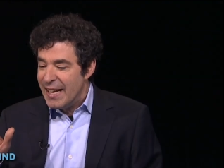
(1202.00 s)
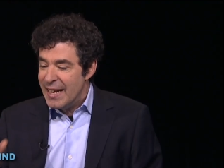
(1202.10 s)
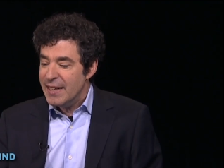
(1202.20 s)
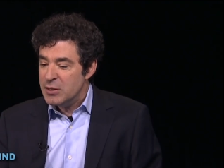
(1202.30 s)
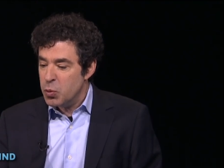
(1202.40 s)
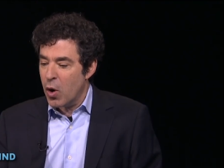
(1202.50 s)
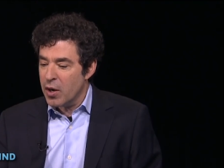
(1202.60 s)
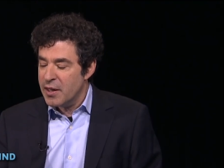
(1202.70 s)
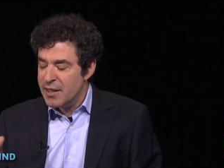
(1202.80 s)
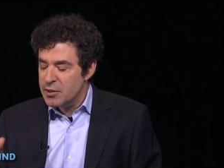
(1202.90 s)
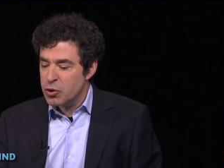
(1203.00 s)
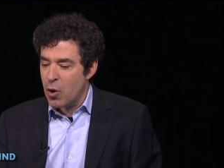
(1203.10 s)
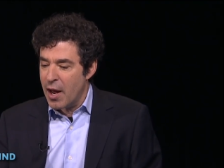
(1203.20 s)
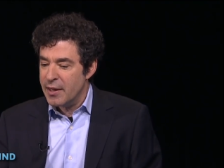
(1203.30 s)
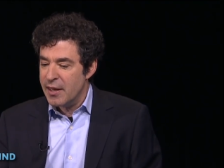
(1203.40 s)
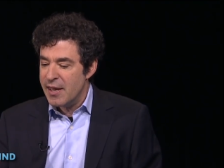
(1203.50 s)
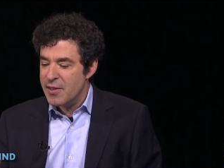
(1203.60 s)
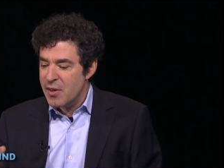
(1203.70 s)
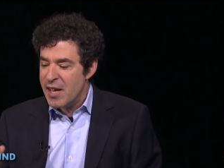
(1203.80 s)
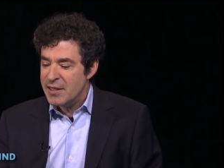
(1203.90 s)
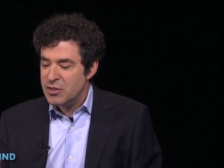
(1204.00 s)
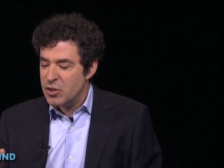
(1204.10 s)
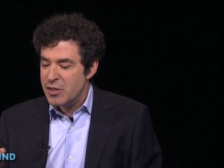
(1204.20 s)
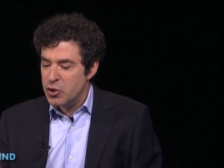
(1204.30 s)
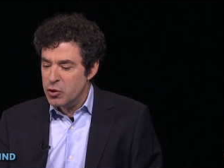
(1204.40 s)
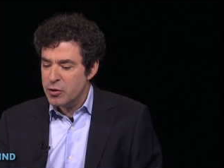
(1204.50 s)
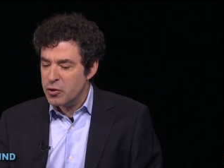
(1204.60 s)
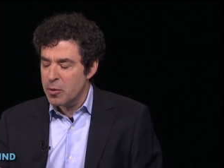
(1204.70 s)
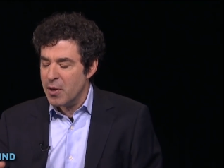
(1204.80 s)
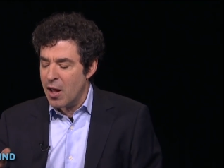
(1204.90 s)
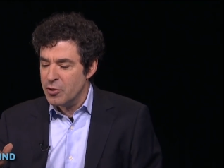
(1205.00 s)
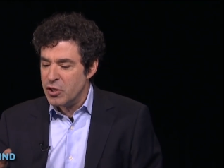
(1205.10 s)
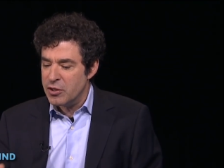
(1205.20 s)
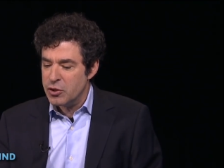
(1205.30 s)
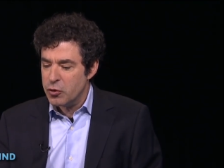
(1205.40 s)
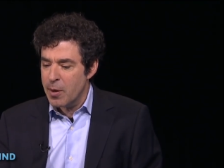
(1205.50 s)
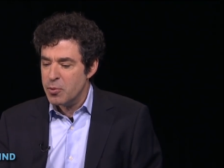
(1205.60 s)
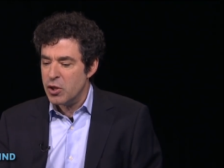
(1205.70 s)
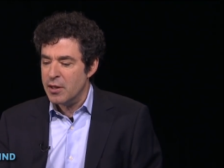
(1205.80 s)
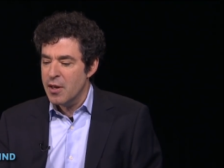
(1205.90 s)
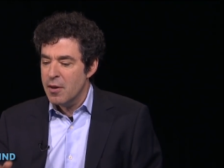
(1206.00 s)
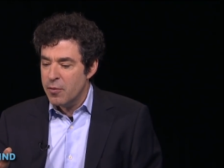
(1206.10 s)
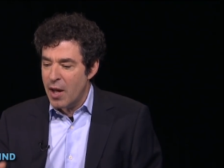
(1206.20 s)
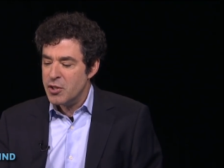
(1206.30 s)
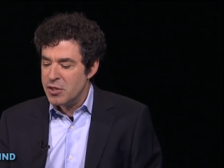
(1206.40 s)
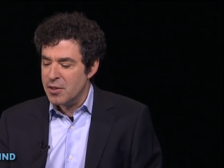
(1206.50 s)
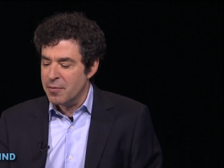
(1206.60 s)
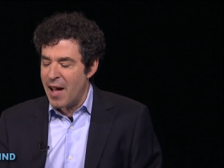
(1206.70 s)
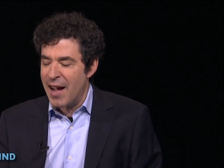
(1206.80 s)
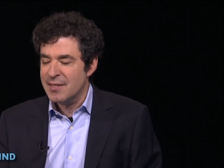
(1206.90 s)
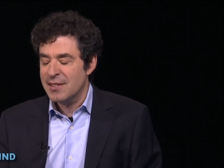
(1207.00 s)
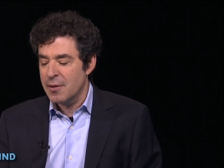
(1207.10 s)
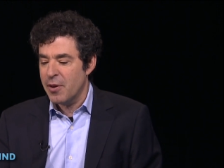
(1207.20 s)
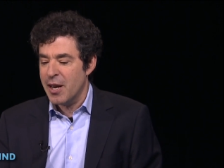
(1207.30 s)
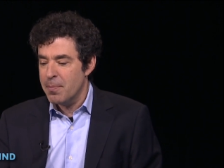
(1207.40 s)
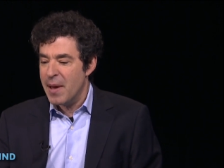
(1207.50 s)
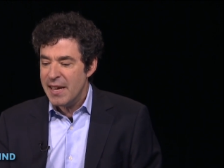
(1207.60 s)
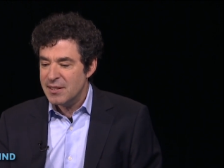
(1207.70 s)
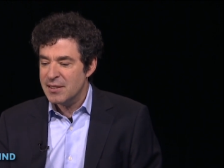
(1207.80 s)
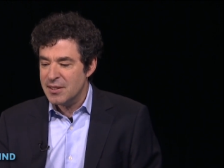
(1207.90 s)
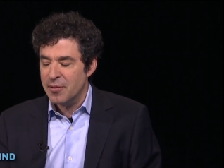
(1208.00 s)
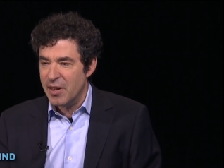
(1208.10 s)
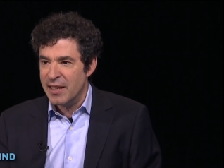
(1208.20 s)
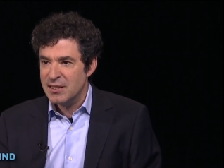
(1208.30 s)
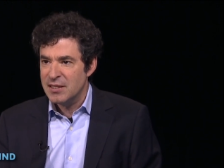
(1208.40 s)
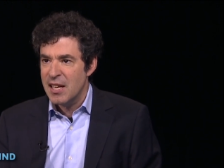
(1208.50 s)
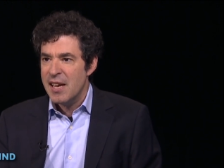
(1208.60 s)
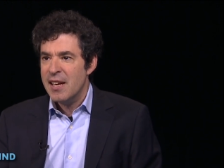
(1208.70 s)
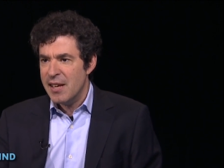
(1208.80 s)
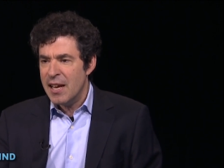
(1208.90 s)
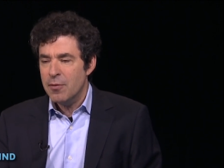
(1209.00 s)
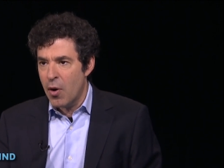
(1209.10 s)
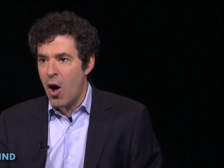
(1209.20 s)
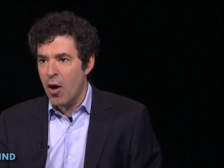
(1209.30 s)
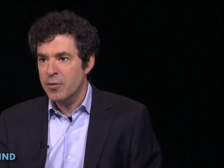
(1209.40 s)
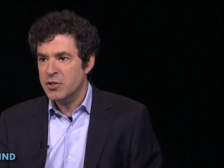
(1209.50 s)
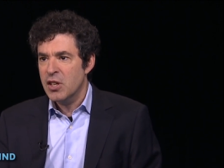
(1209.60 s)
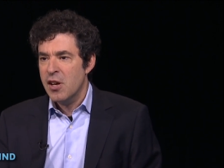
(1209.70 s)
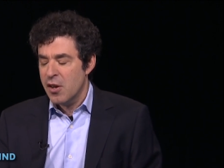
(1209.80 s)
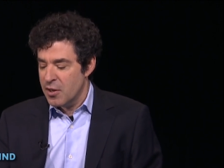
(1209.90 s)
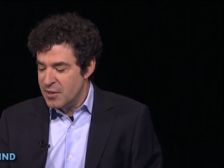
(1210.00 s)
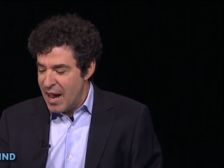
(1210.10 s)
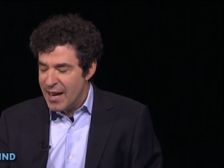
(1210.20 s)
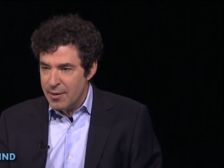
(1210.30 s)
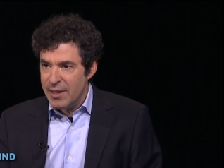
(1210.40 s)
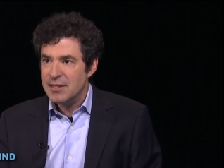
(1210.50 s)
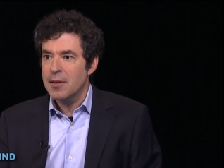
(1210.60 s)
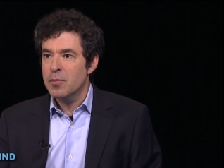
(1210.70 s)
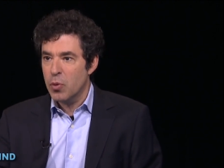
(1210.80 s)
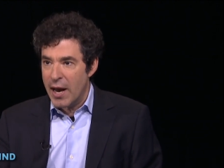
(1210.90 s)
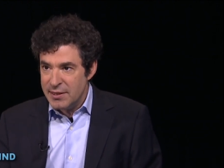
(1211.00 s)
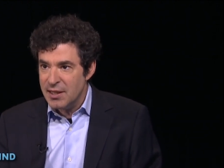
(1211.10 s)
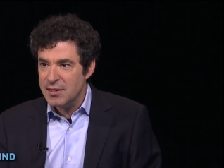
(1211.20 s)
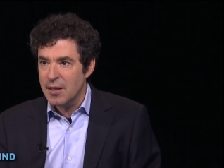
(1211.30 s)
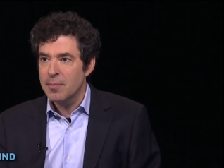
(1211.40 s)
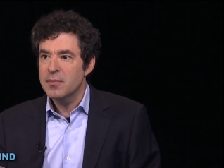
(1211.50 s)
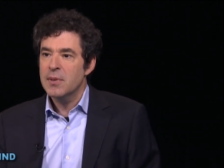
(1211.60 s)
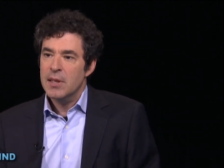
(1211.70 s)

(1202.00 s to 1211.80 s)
in his work, he is trying his his use of terminology and description fudges the fact that the very basis of this involves nativism, racism.